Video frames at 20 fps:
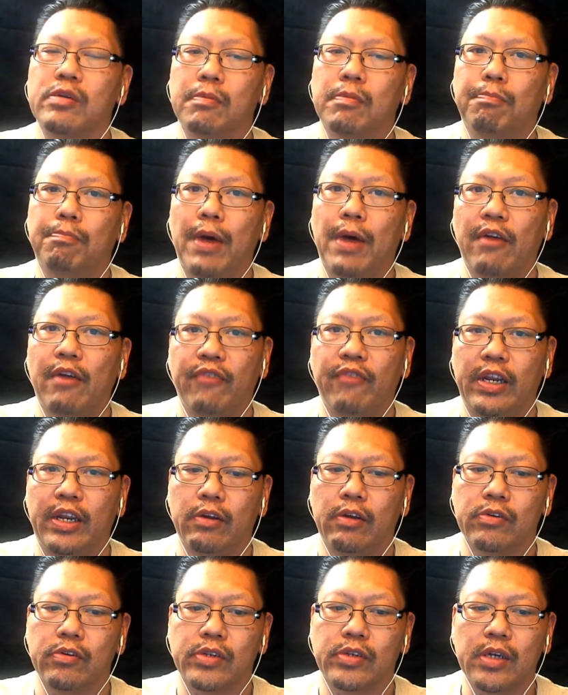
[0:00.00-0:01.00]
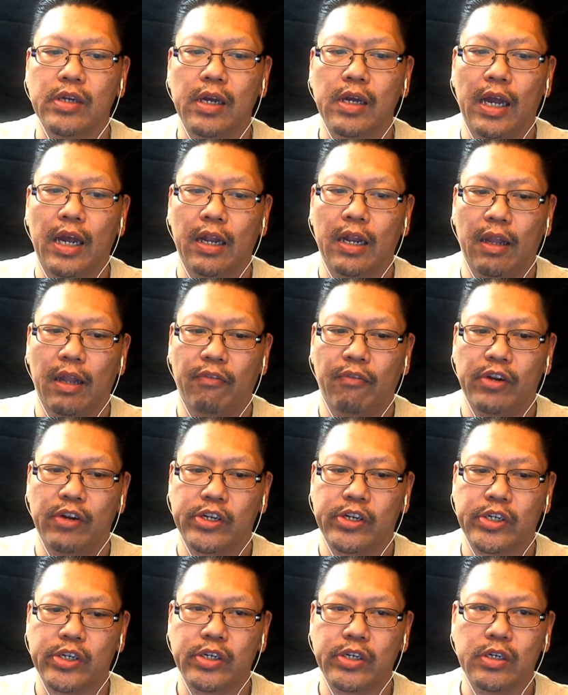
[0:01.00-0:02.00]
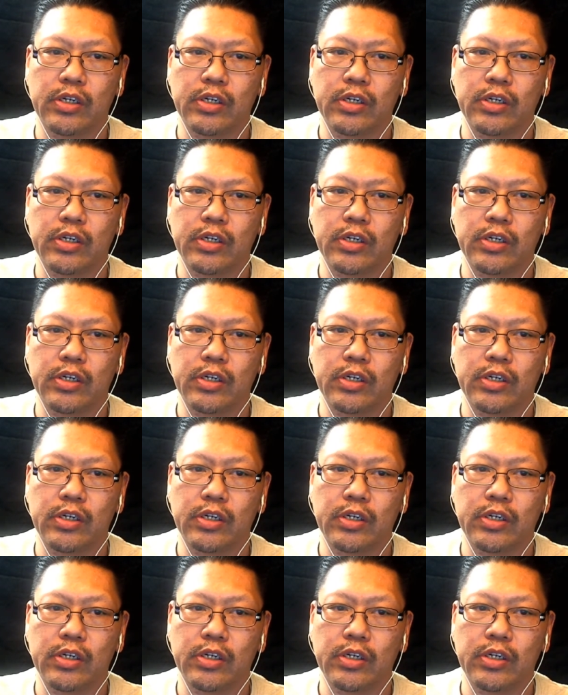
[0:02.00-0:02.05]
better videos and leverage